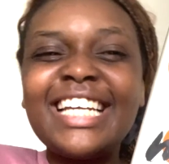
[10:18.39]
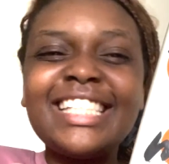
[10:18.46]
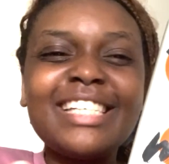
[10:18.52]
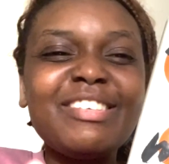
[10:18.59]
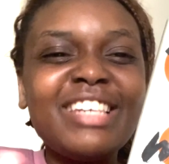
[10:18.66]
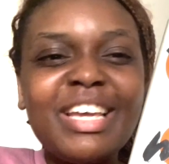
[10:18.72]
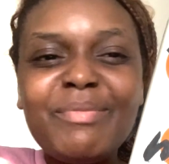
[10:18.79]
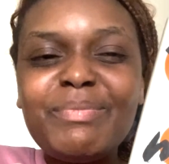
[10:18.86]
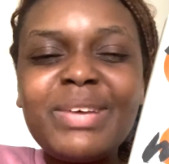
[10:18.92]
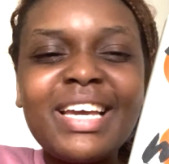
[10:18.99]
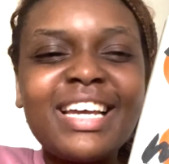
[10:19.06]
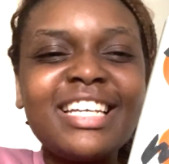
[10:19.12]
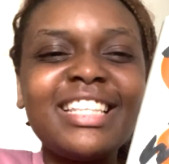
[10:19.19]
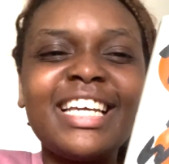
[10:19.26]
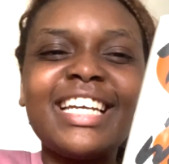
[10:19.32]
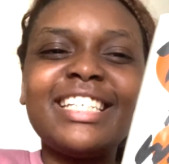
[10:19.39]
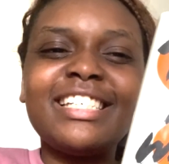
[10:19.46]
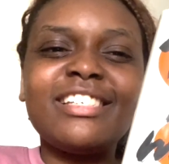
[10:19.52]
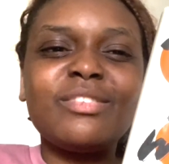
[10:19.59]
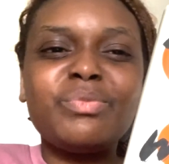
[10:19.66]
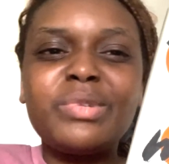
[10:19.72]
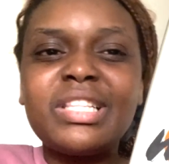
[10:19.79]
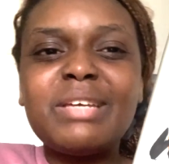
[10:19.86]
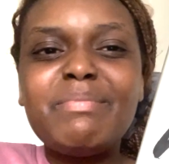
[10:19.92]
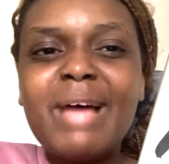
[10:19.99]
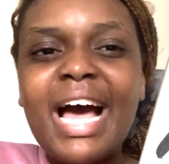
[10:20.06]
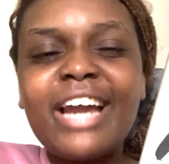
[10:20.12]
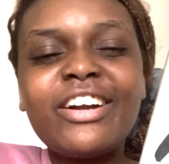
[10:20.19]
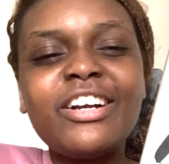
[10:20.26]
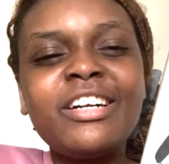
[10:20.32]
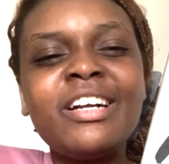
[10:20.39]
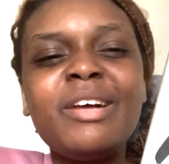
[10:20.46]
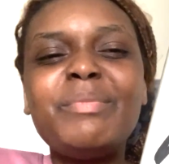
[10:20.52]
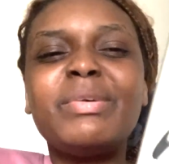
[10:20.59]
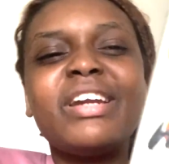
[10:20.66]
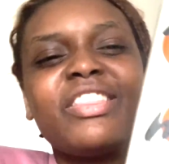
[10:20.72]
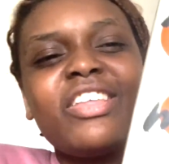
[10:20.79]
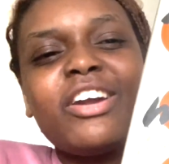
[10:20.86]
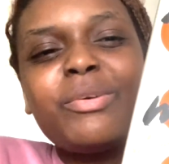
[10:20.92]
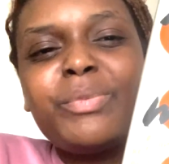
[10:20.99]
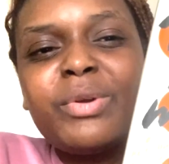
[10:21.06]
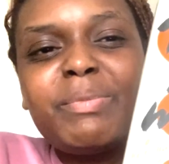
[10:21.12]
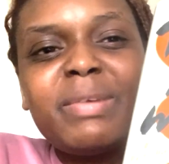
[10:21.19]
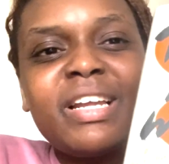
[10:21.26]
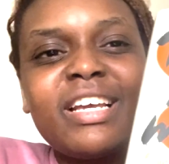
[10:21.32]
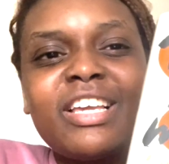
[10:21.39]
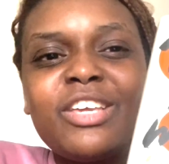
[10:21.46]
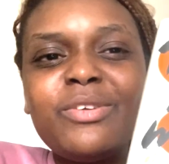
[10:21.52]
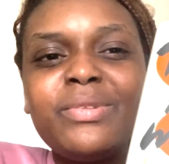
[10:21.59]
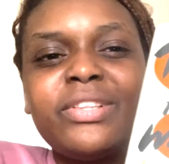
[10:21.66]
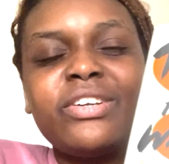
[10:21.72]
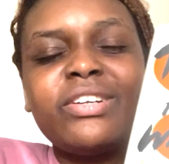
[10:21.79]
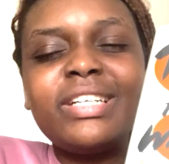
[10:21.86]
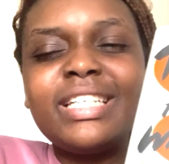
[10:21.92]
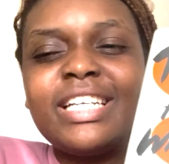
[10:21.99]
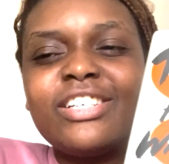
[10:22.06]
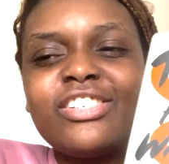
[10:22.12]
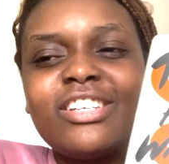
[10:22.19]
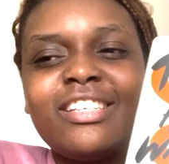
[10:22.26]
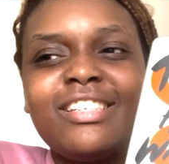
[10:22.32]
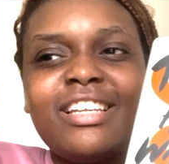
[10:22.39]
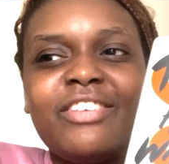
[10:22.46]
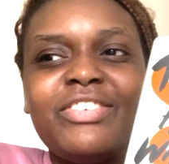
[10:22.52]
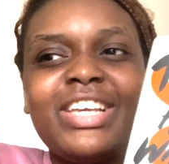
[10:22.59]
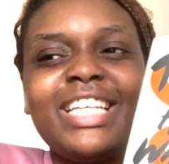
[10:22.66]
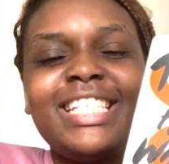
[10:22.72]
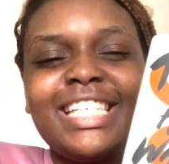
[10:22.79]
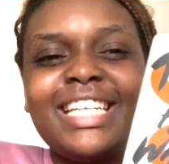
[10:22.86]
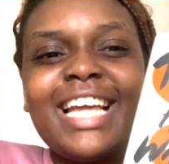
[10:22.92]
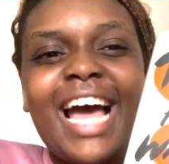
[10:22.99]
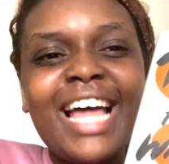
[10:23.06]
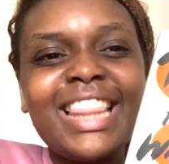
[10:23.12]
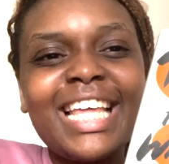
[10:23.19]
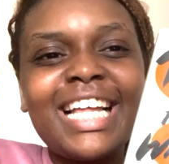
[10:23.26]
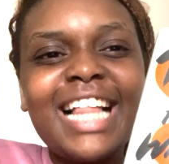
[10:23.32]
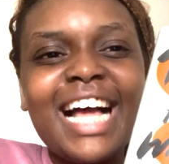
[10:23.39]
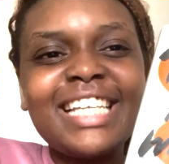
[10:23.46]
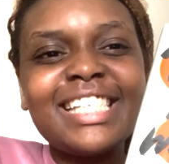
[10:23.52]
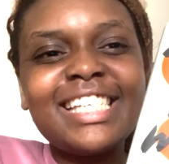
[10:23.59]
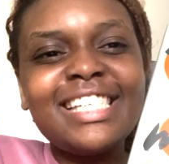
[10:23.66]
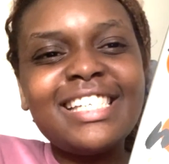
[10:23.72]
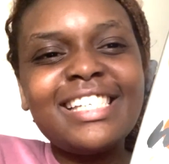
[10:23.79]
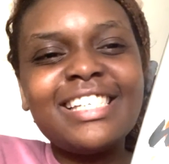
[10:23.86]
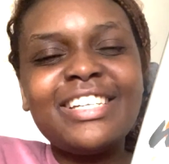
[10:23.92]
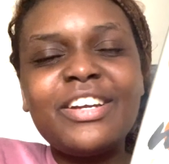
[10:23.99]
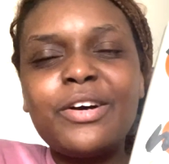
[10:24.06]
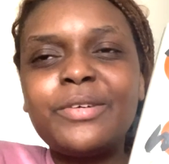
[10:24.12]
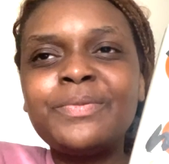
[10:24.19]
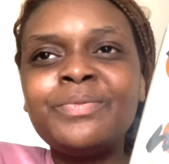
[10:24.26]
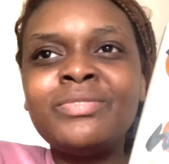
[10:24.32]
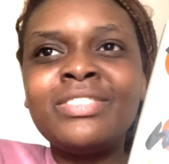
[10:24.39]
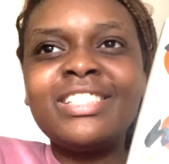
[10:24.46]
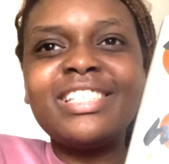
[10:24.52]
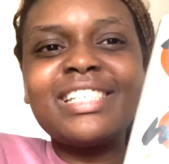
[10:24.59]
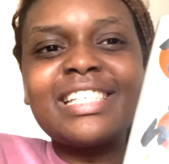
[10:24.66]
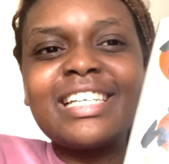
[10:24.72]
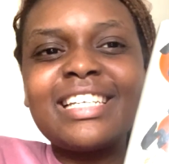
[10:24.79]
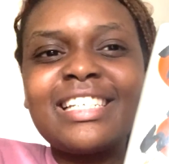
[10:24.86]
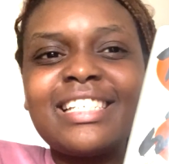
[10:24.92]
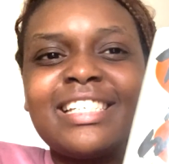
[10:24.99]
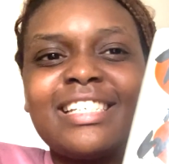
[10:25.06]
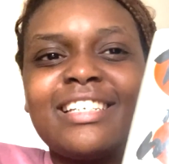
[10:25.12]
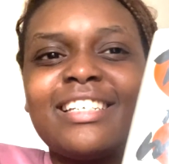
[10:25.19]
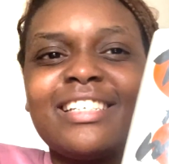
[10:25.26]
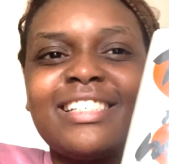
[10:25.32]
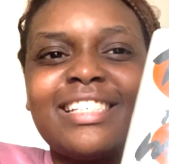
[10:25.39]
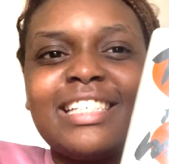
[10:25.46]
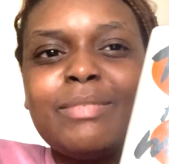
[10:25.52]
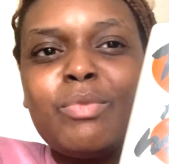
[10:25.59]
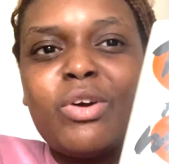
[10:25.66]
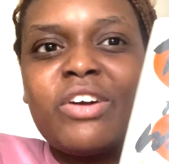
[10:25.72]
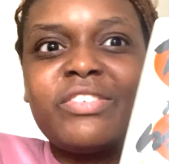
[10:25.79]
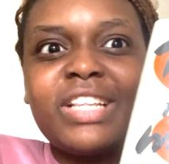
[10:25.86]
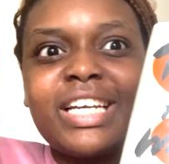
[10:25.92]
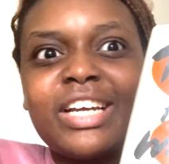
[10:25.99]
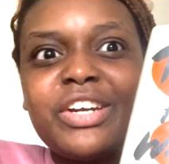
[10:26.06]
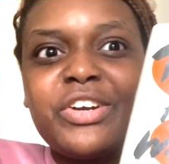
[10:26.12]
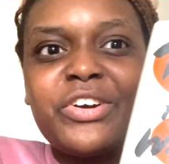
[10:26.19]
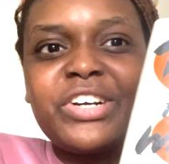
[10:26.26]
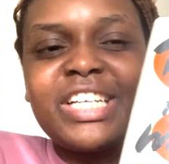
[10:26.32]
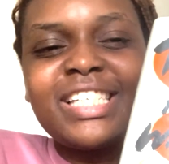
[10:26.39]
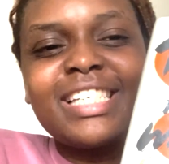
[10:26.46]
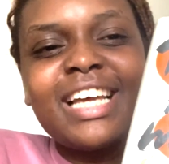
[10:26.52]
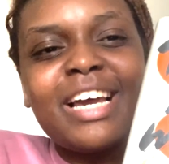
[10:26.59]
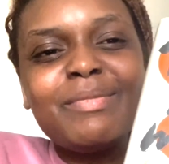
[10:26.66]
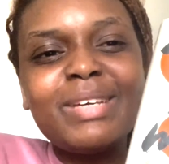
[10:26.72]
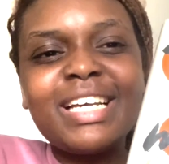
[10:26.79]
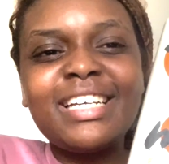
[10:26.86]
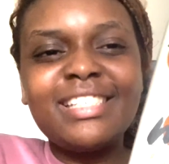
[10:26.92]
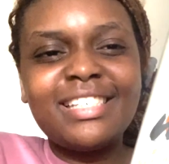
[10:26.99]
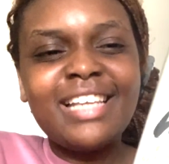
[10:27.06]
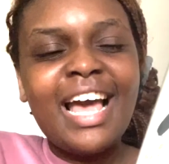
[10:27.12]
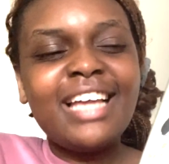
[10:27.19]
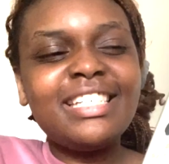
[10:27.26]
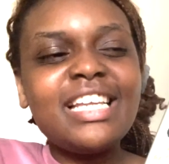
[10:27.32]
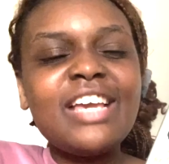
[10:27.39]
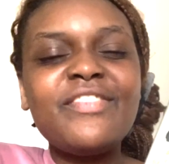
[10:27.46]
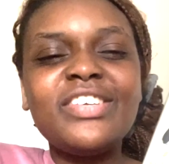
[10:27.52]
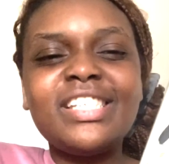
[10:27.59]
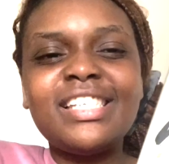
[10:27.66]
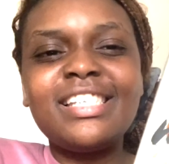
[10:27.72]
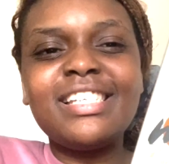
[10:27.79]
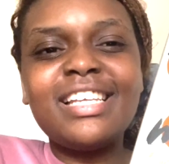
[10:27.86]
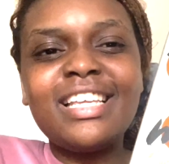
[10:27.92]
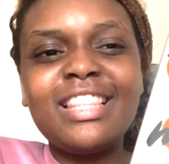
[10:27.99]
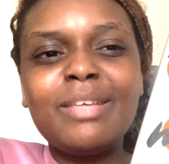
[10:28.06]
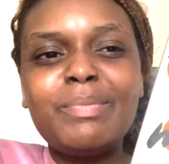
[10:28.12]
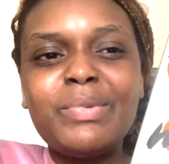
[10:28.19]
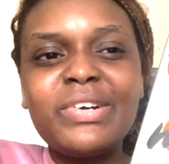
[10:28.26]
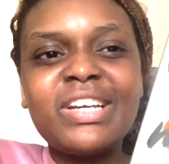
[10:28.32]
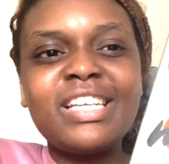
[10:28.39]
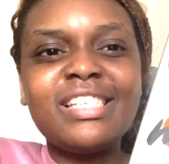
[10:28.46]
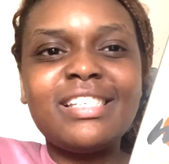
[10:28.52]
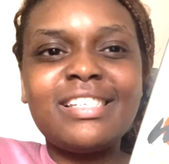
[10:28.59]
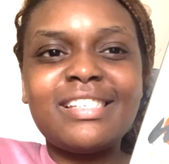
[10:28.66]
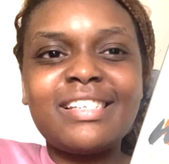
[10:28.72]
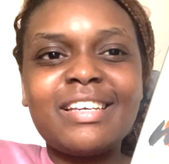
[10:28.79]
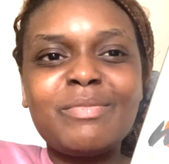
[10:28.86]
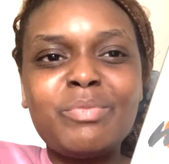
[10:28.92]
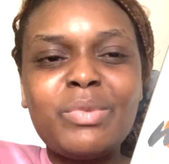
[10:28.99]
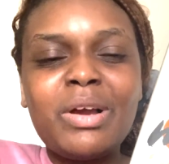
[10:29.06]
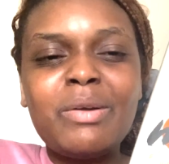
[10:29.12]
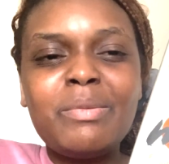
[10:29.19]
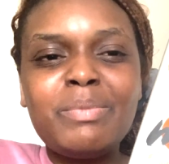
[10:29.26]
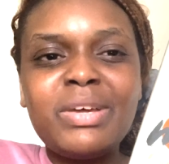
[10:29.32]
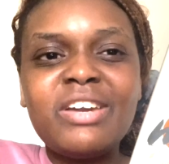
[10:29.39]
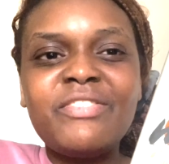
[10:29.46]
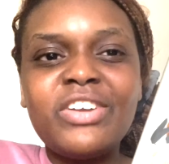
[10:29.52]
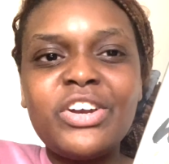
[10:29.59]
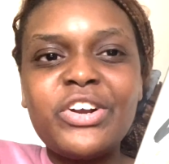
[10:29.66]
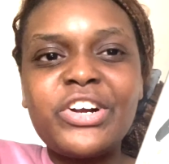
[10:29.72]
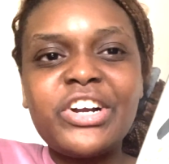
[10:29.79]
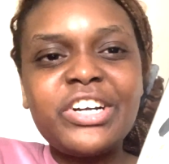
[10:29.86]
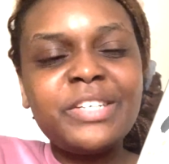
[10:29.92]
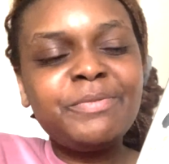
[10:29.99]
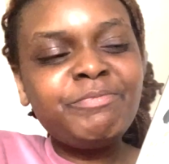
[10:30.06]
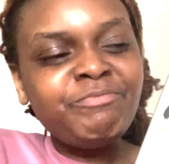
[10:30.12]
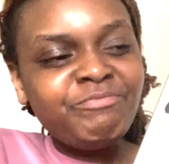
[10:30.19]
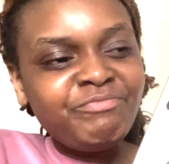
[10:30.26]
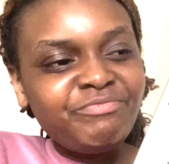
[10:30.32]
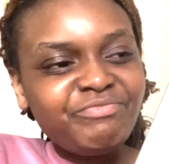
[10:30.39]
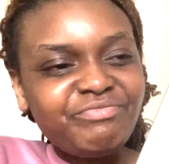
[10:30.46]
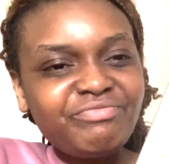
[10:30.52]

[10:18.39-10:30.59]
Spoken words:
Like it's a nitpick, like it doesn't really matter, but I thought it would have been a cute little addition if he did add the glasses. Just to see more of like a nerdy side, because Davis in the book is a bit of a nerd.